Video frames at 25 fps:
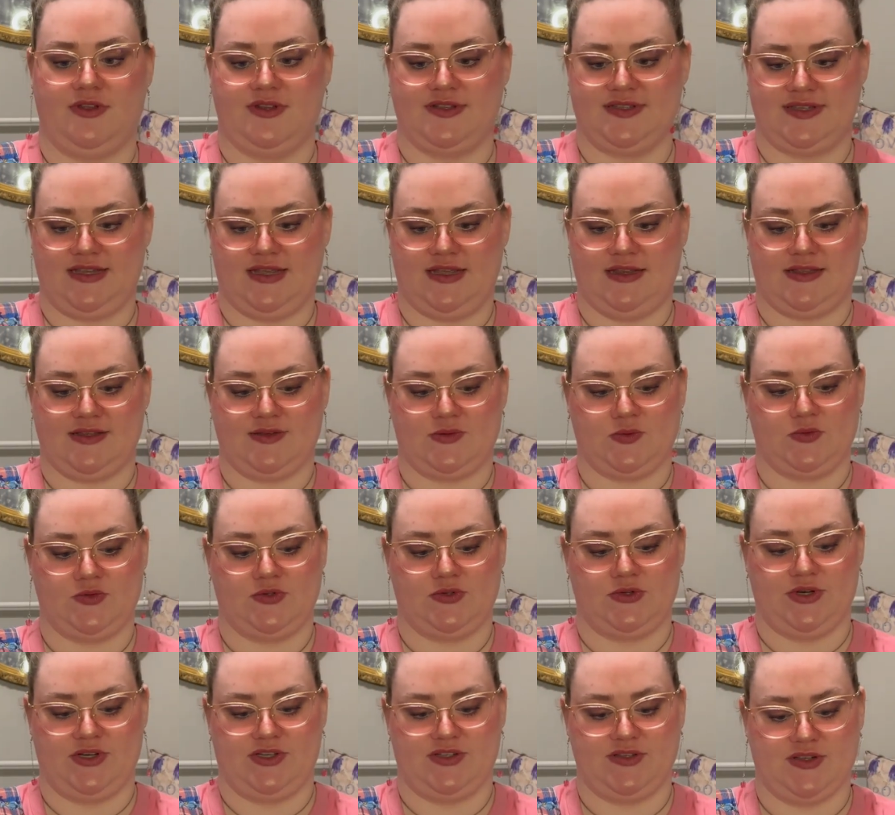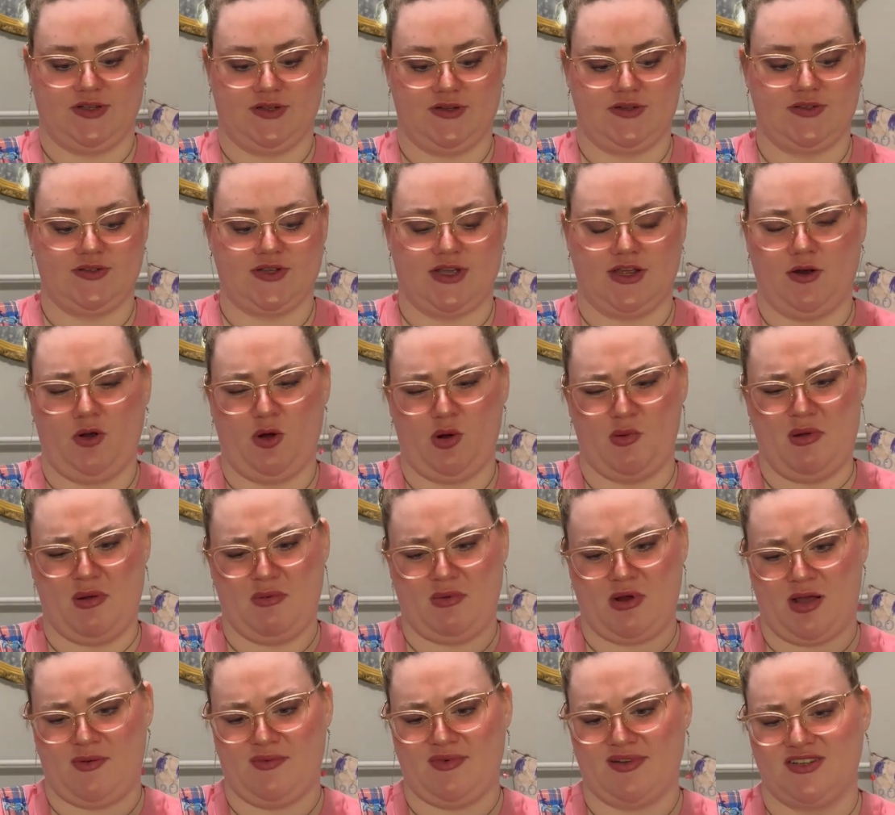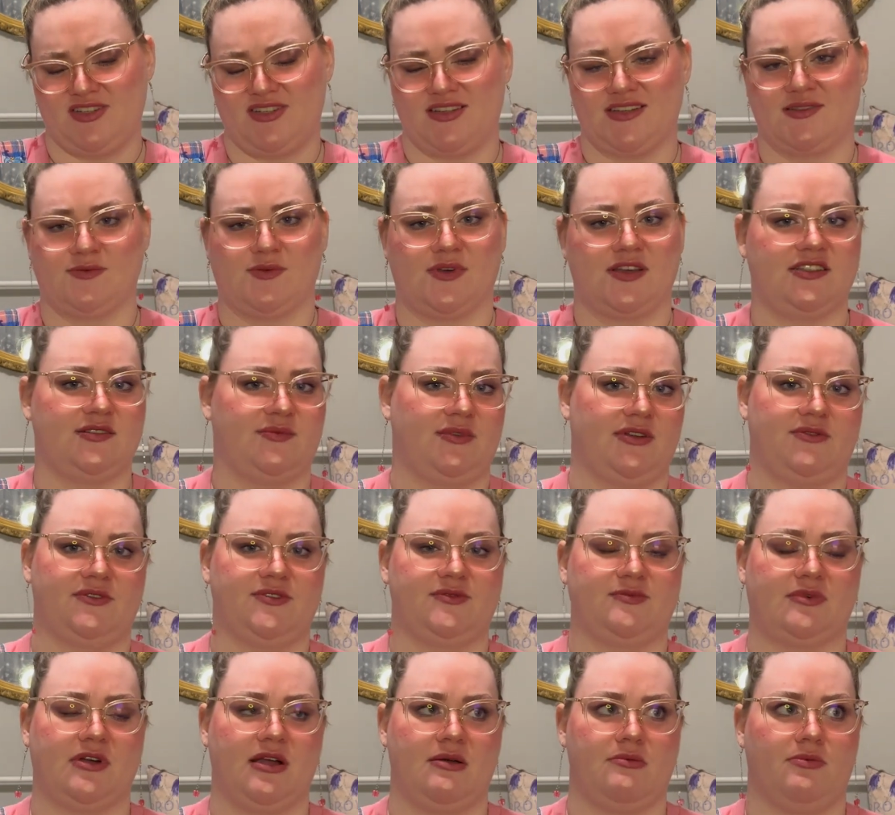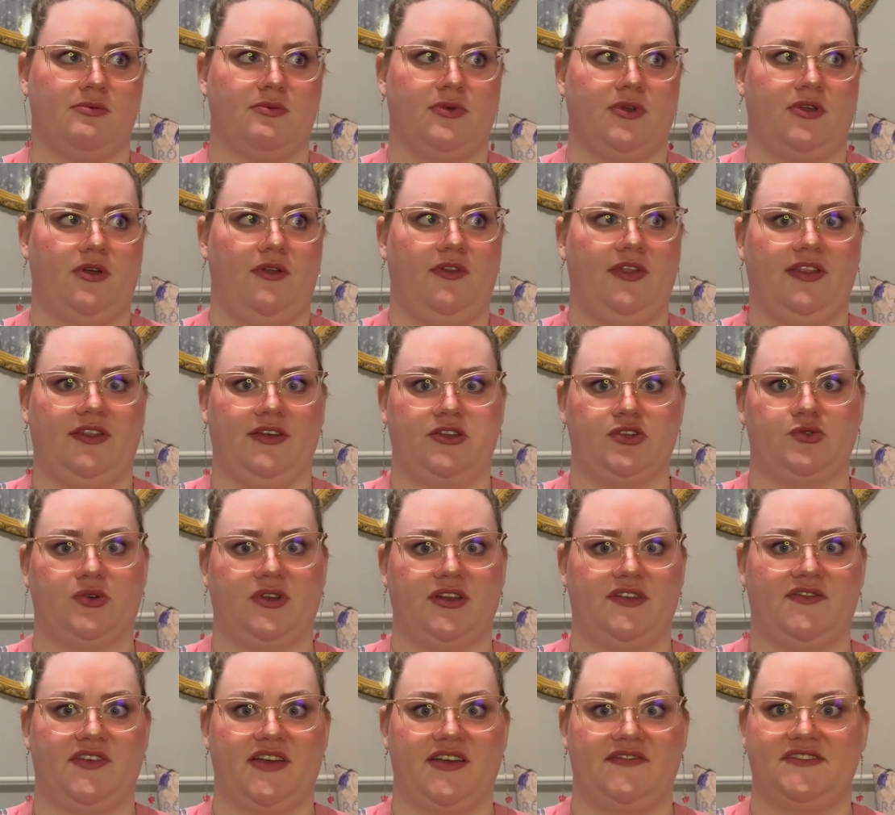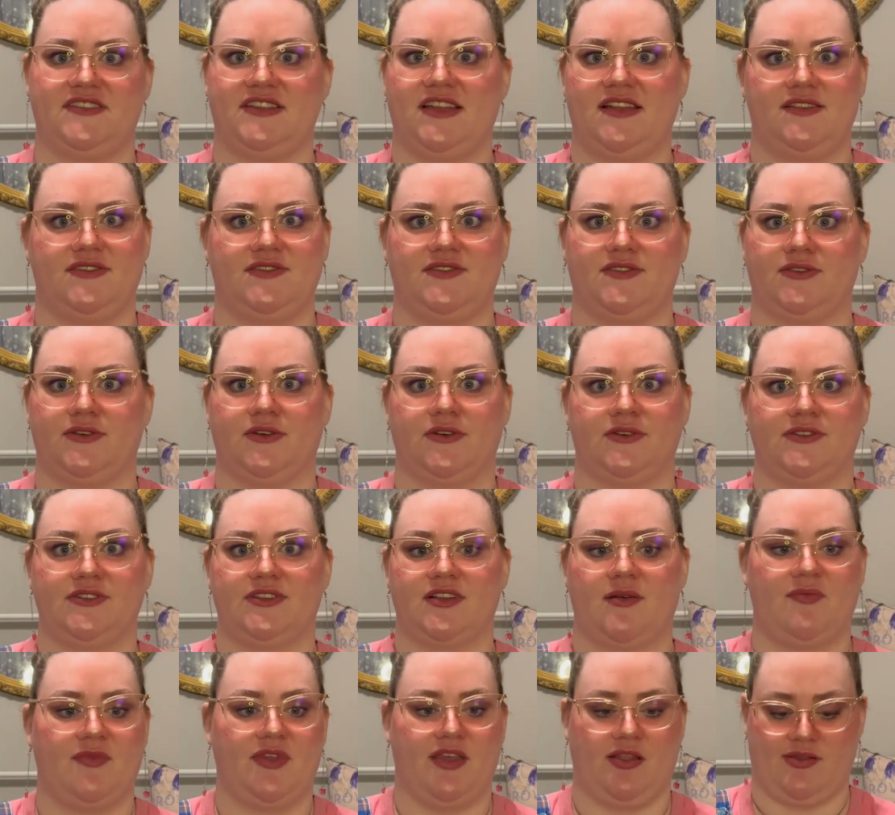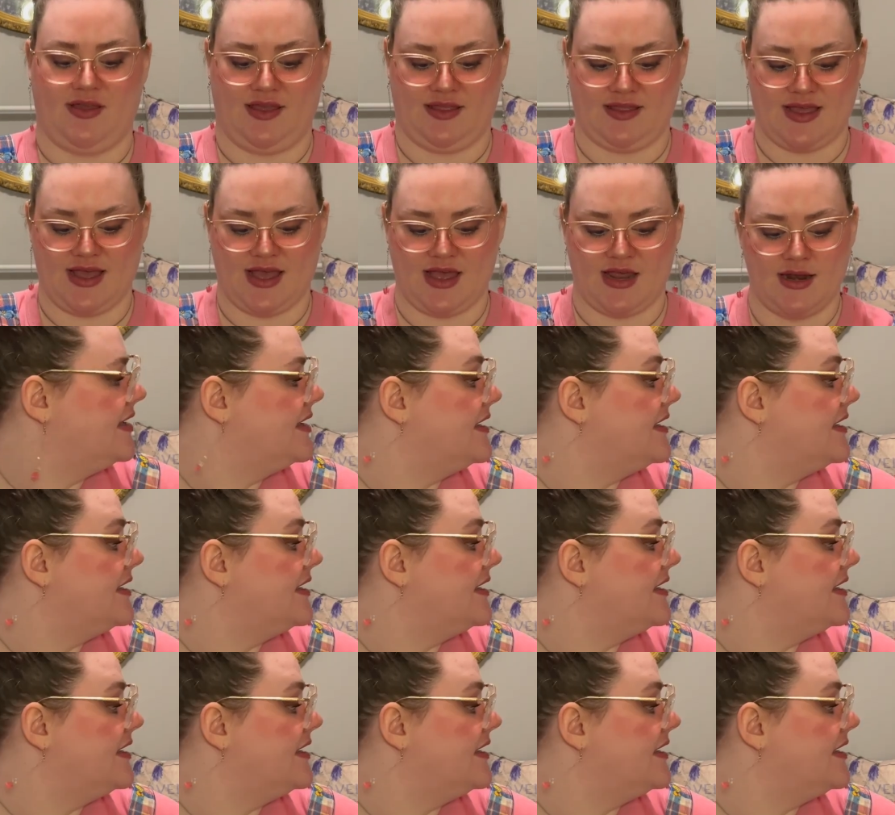can see it. This was 30 cents. I don't remember how much this was, but it was probably only like 25 cents or something like that.